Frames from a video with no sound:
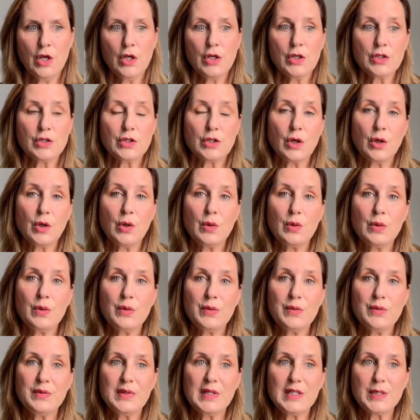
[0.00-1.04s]
So
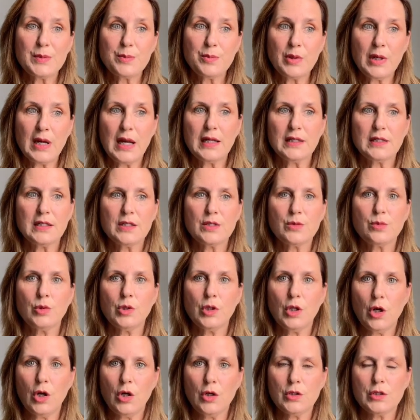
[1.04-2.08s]
this practice will
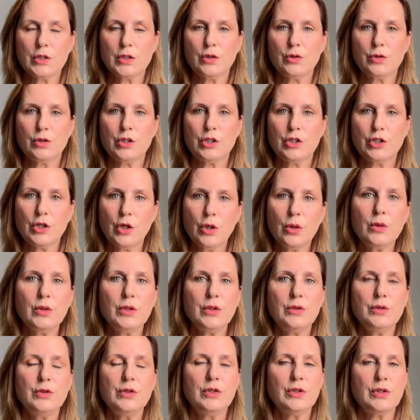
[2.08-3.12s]
also show
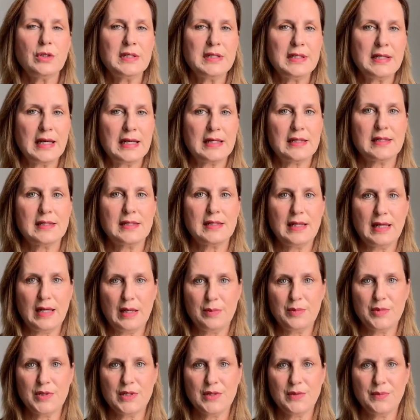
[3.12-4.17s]
you your next
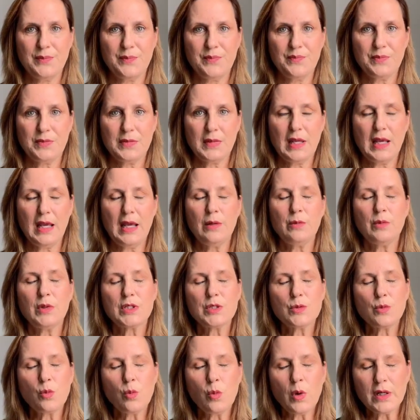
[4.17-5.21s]
steps. And what's
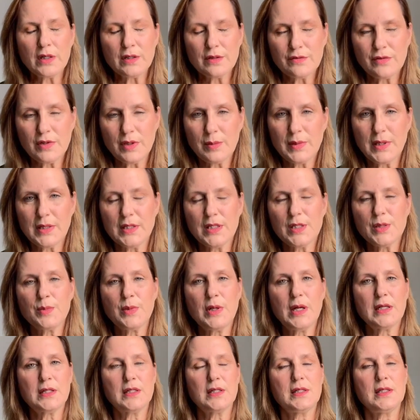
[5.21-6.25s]
wonderful about this
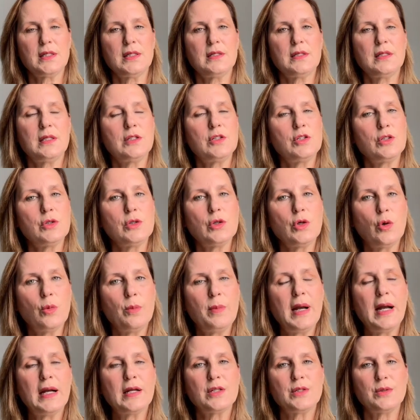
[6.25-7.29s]
practice is that you can go
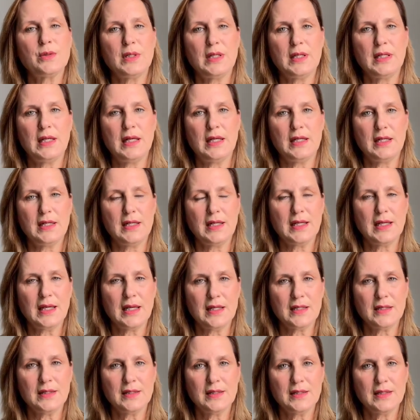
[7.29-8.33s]
back to it again and
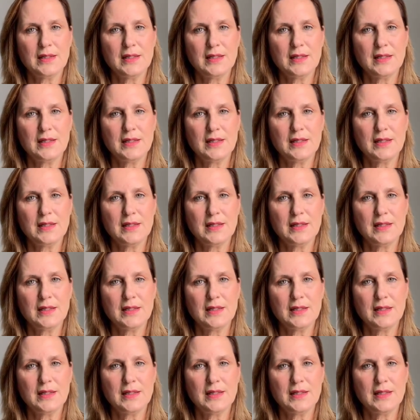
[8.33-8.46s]
again.